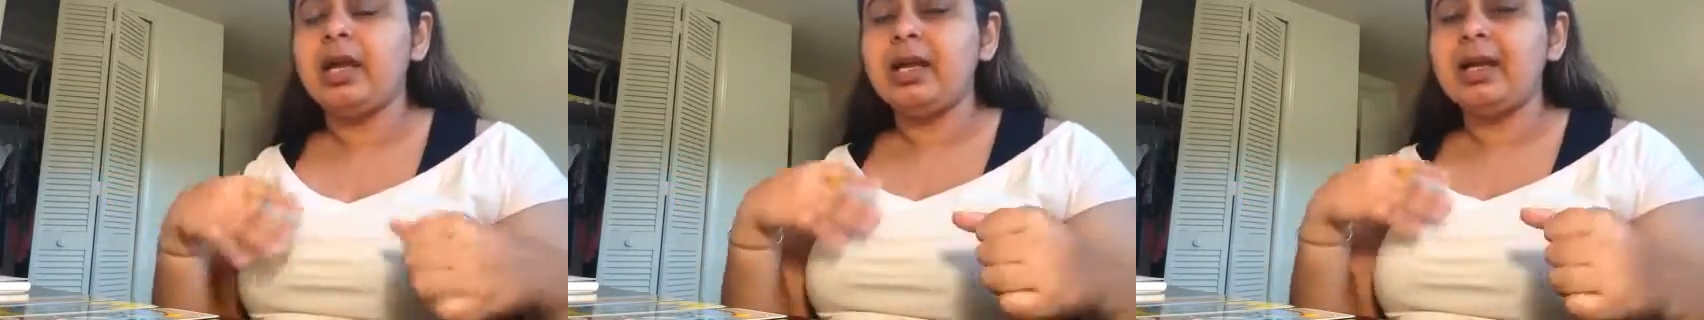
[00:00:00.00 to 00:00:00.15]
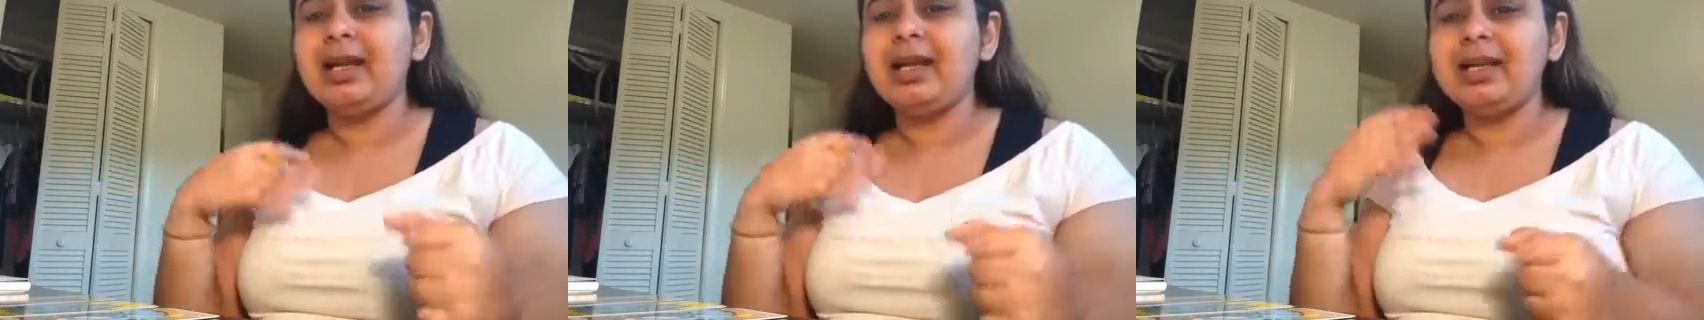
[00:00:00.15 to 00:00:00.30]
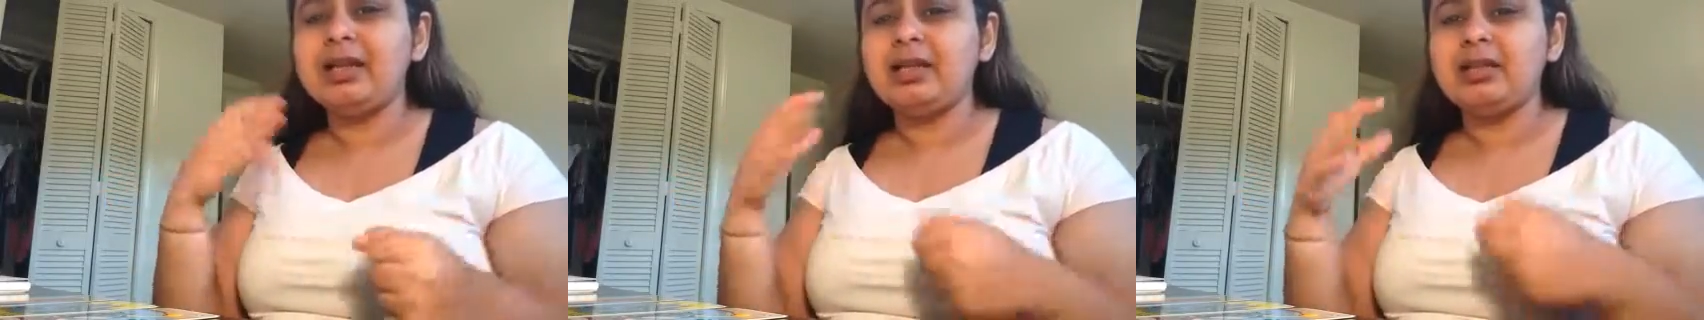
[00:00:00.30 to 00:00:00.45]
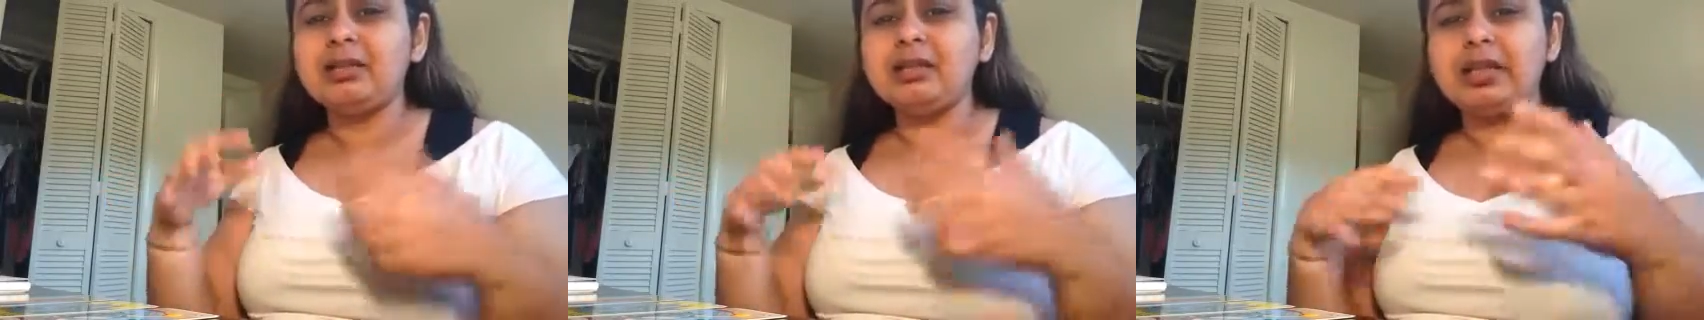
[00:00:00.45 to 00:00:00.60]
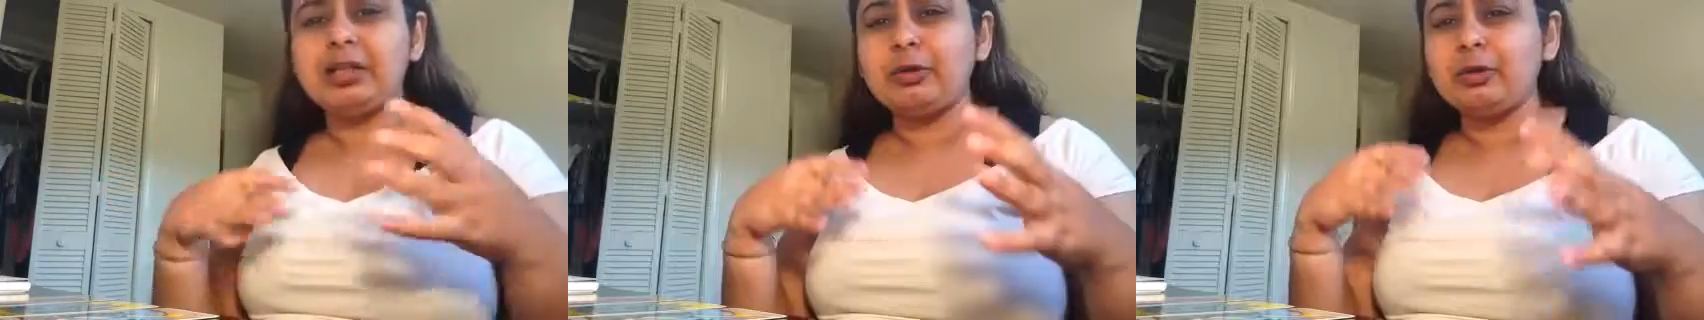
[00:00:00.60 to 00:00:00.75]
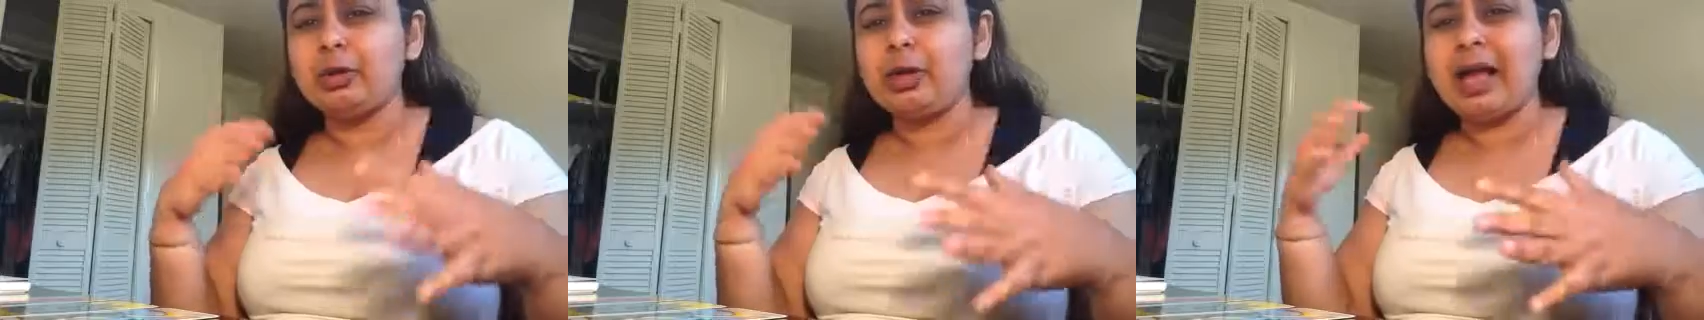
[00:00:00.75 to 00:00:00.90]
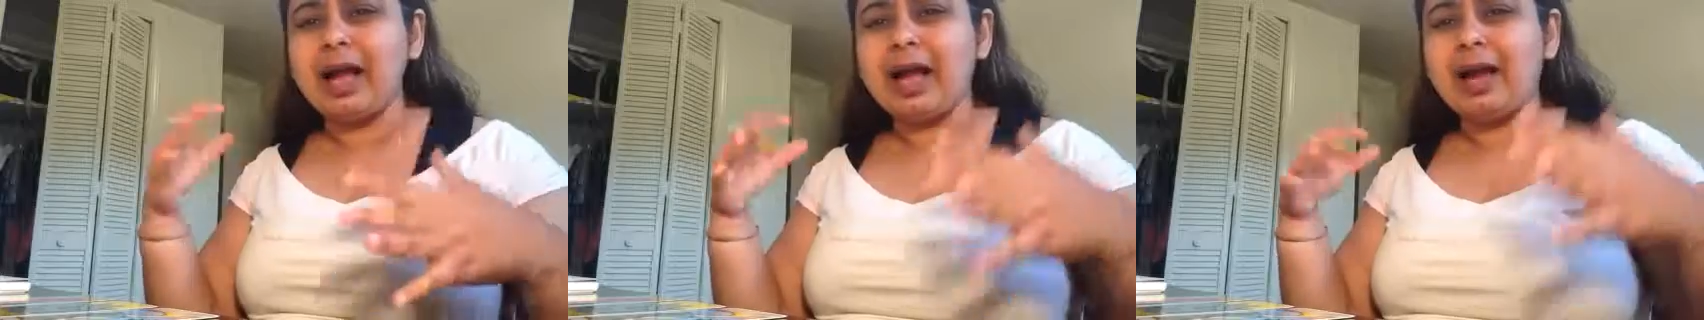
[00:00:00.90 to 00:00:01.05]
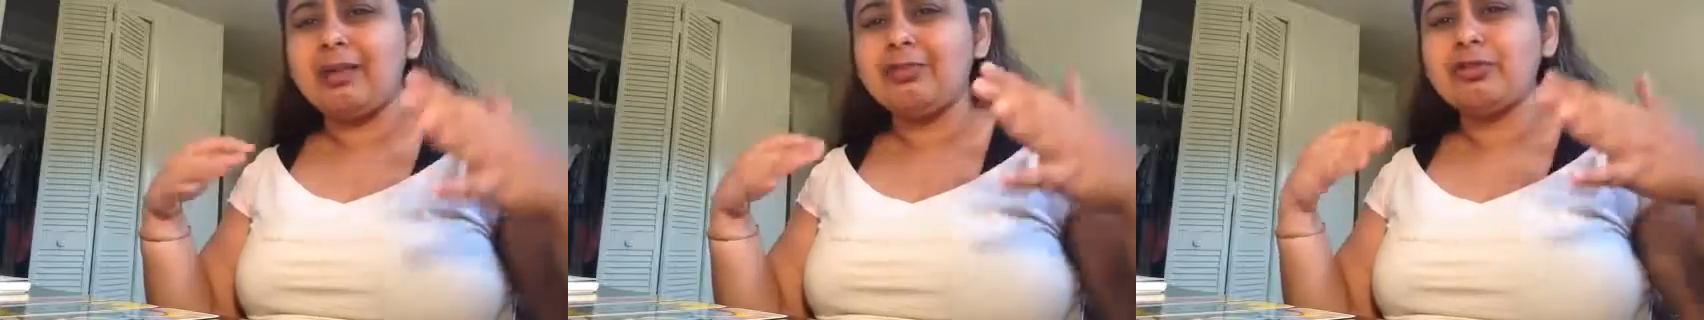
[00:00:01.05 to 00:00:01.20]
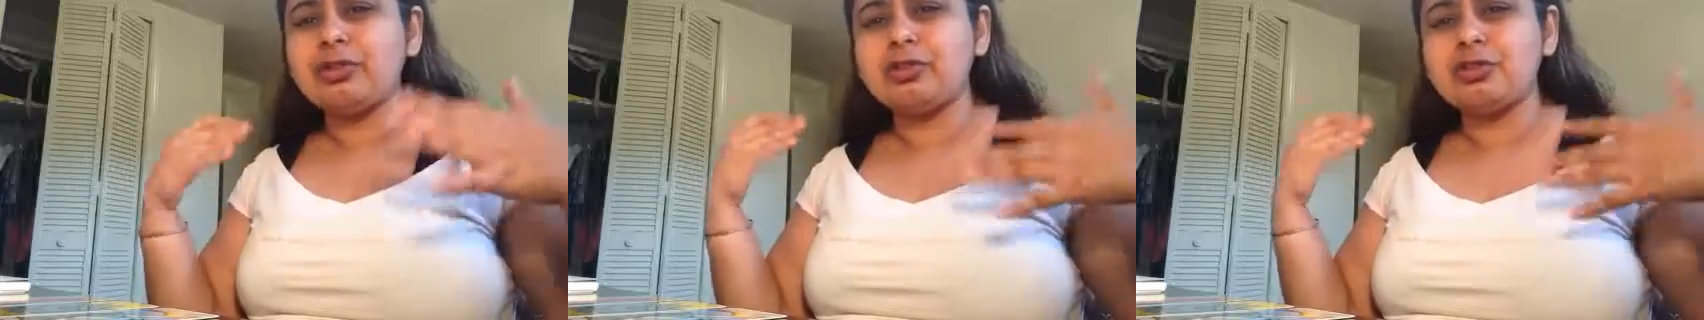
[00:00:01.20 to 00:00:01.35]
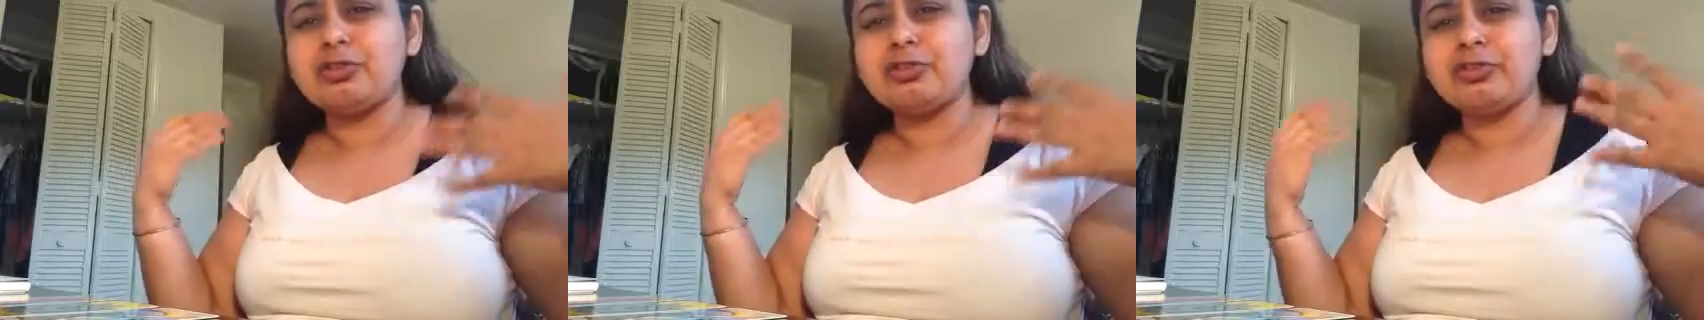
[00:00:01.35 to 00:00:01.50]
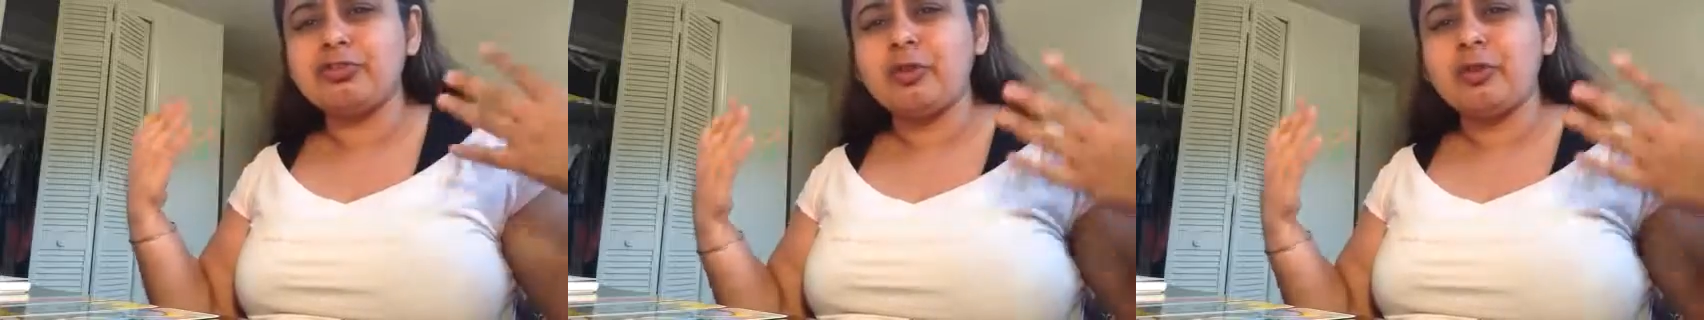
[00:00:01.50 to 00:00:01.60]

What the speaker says: Like, they don't have those